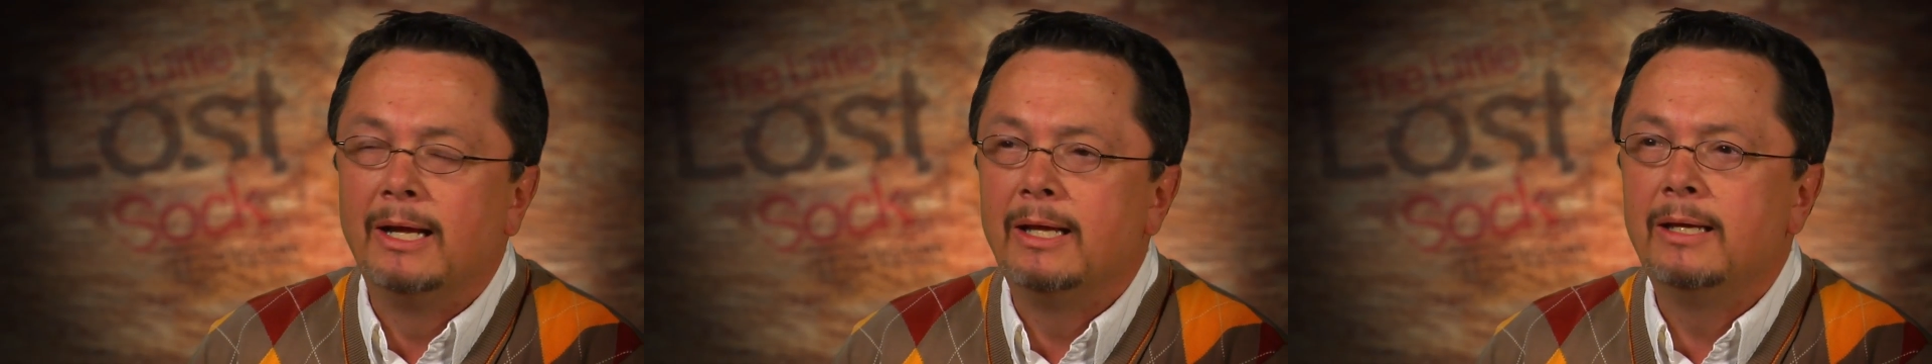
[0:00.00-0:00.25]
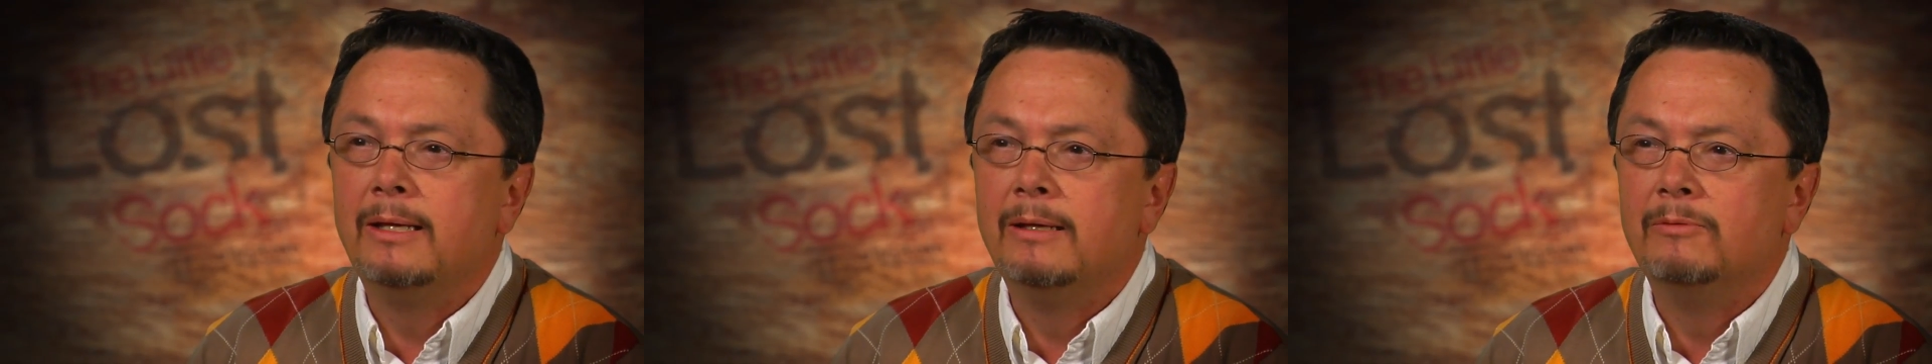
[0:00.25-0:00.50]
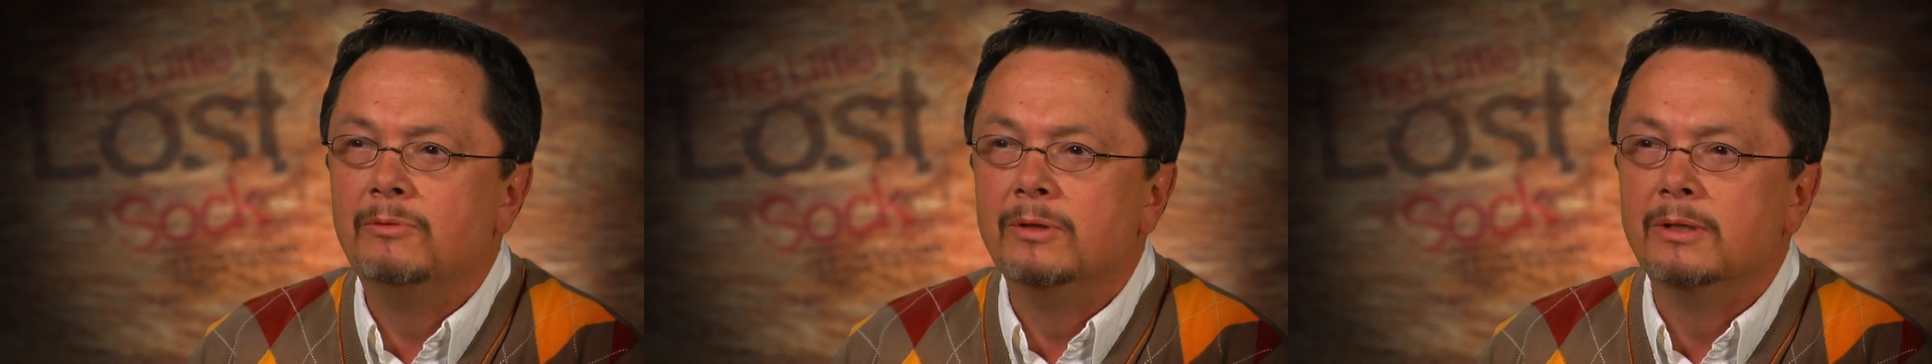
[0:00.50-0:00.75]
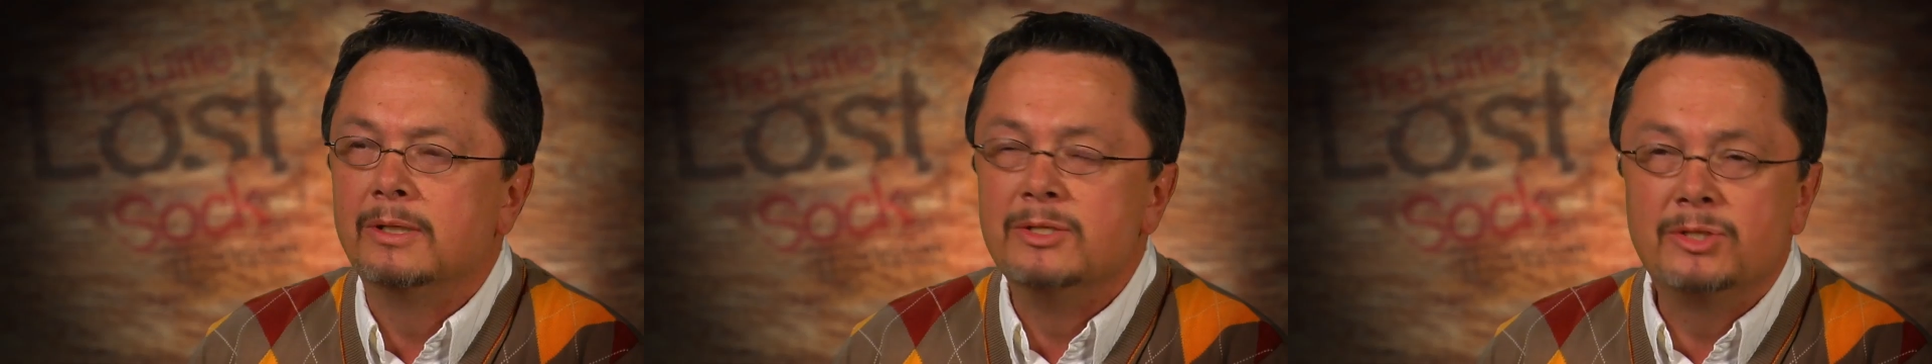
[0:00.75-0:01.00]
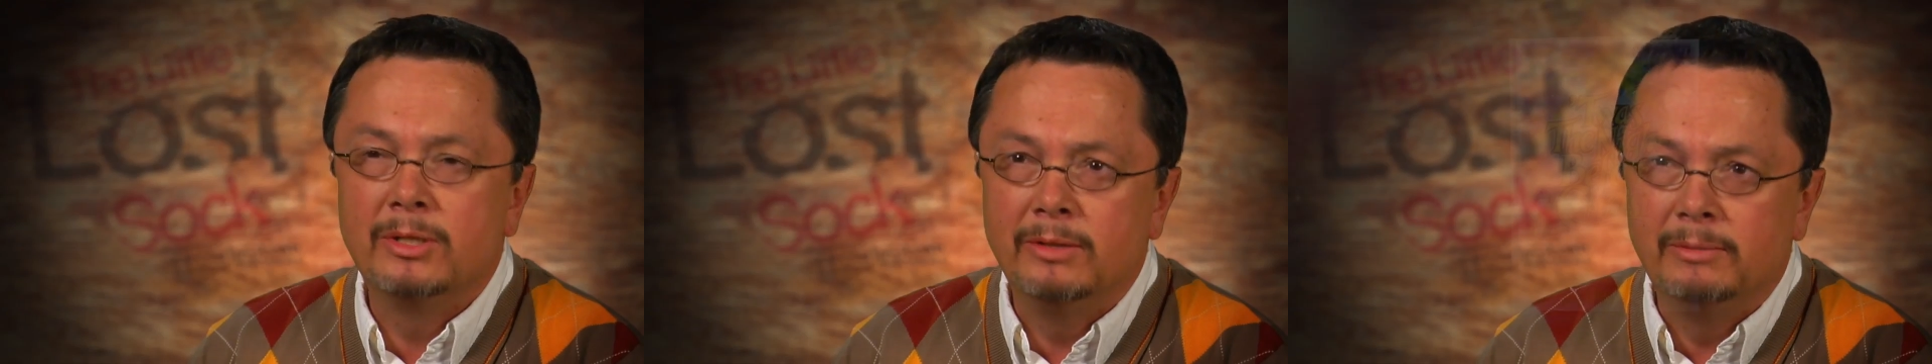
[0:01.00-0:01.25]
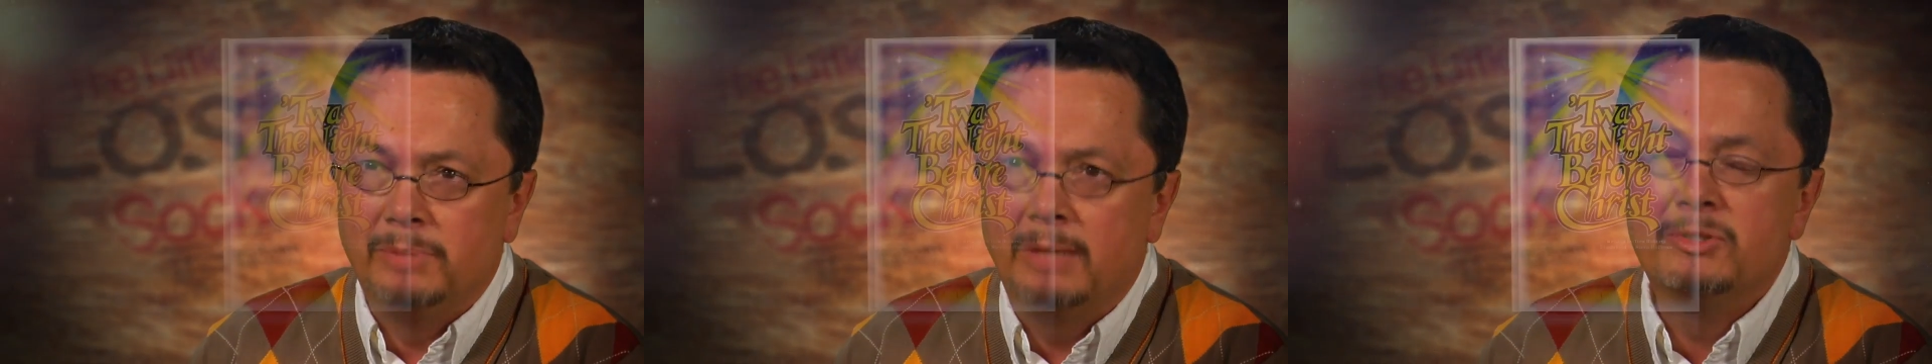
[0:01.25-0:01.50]
I were
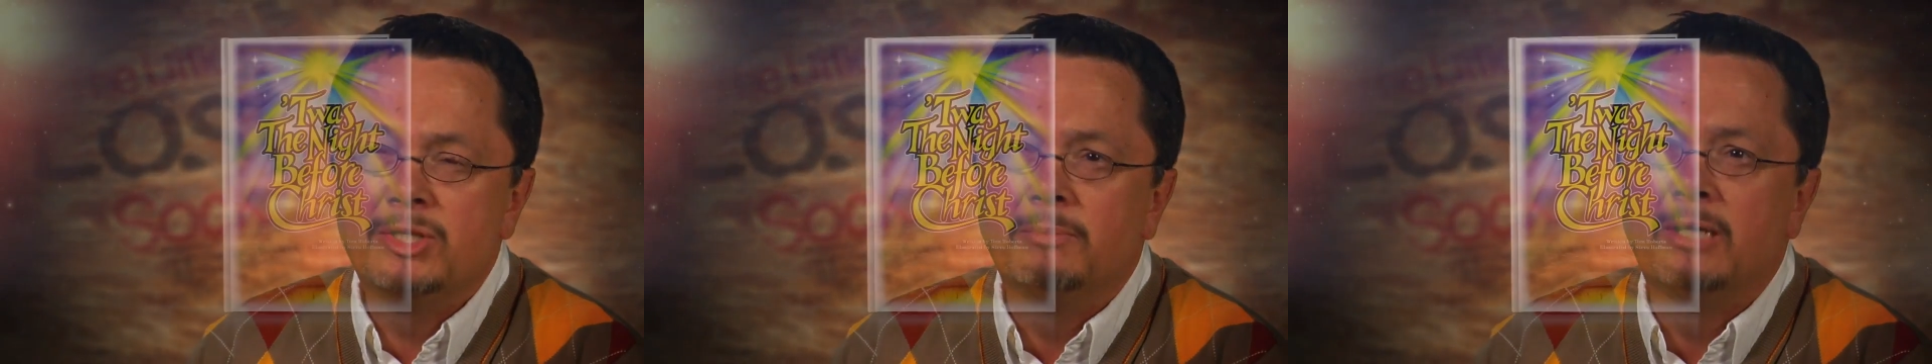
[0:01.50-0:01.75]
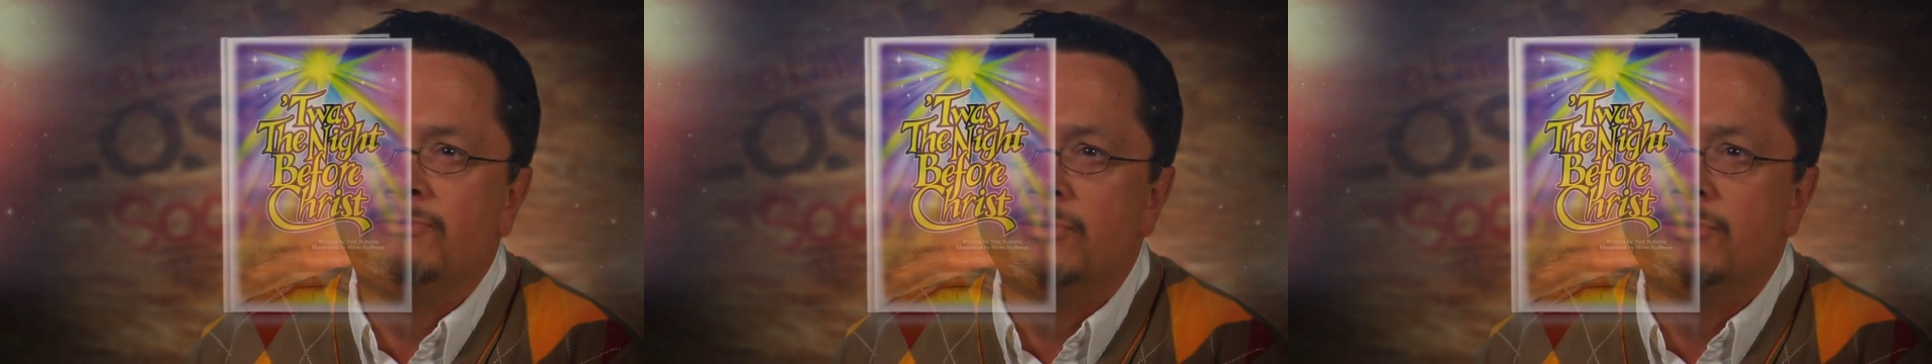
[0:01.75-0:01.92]
considering publishing my